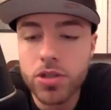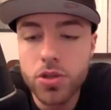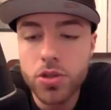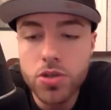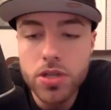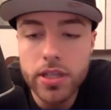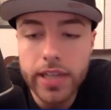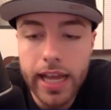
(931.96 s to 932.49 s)
you
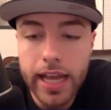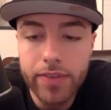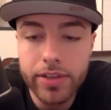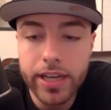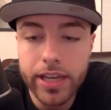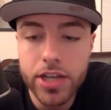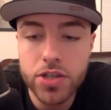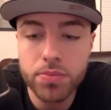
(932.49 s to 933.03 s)
see the
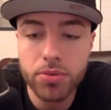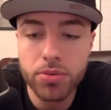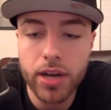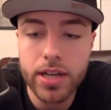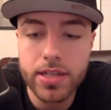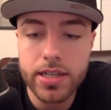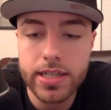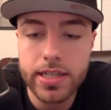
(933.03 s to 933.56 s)
navigation
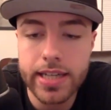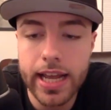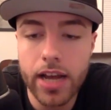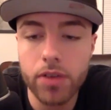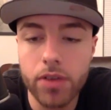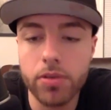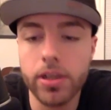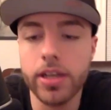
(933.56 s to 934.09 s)
process
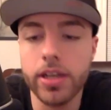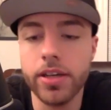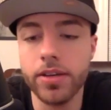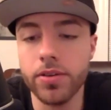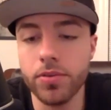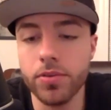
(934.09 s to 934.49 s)
now, and